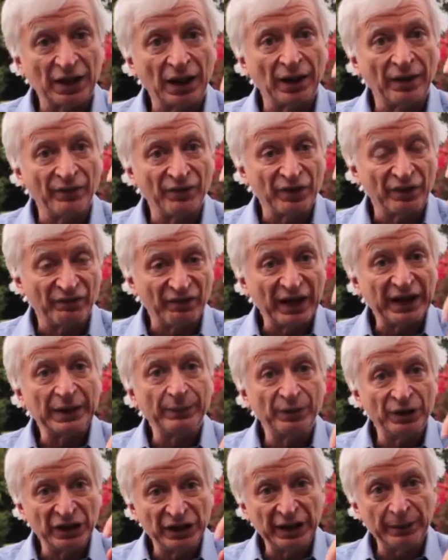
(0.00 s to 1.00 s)
of the
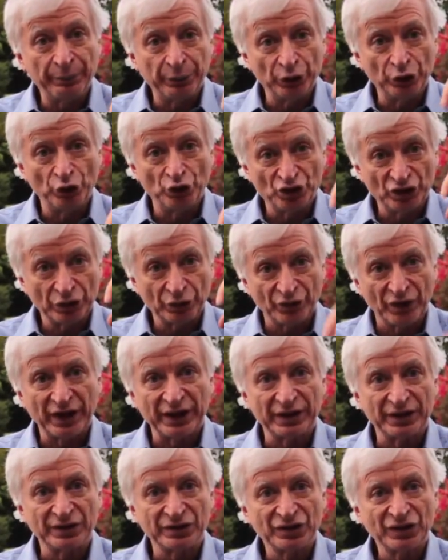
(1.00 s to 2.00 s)
vitamin D producing
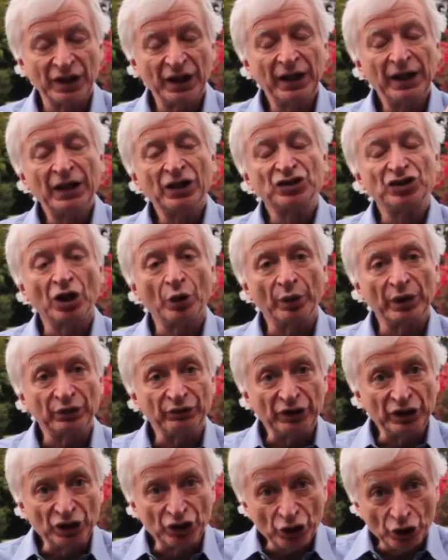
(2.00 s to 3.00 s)
rays. So it
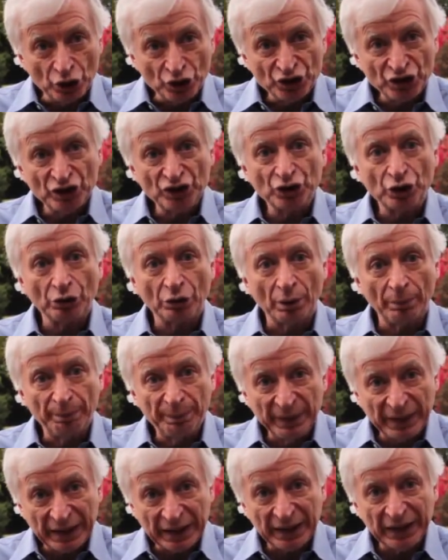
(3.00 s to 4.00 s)
reduces your
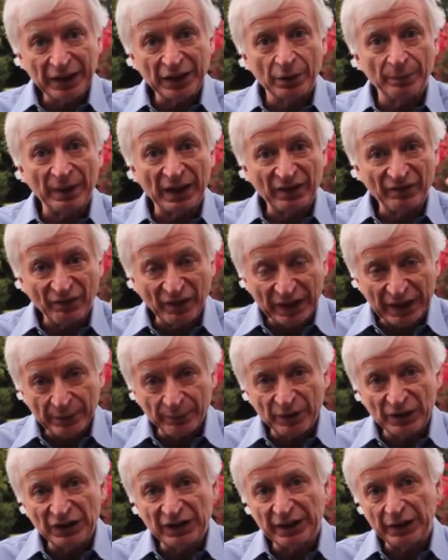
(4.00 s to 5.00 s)
ability to make
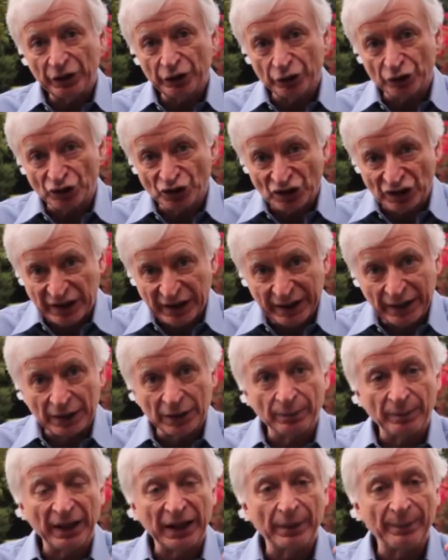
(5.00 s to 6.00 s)
vitamin D in your skin
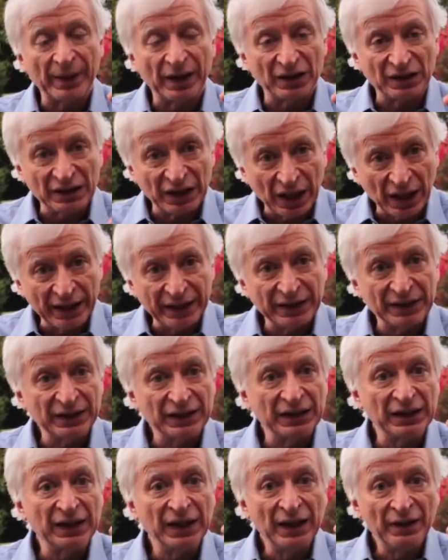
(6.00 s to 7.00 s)
by about
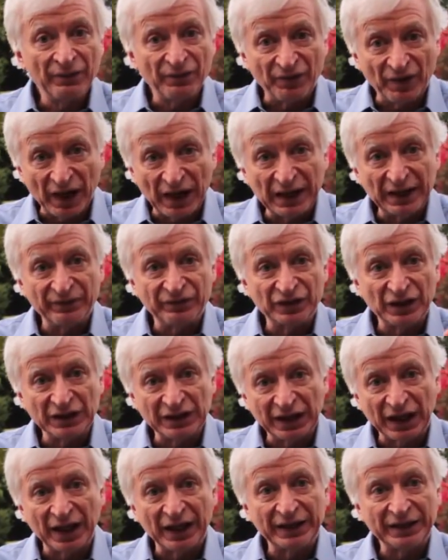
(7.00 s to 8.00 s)
95 to
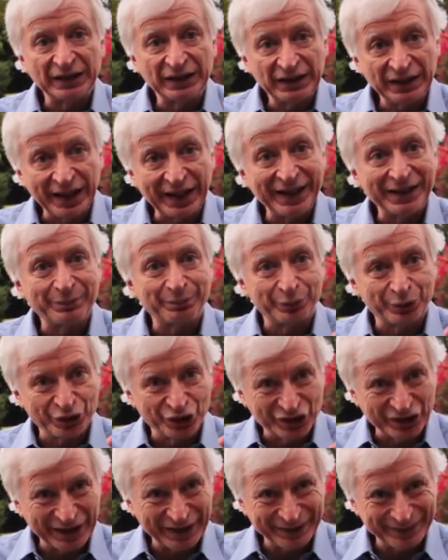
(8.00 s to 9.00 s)

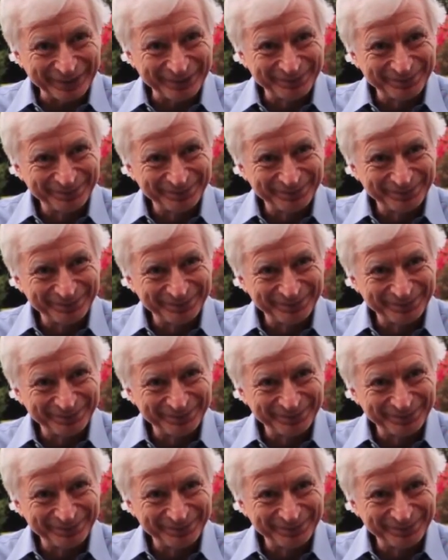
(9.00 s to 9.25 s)
98%.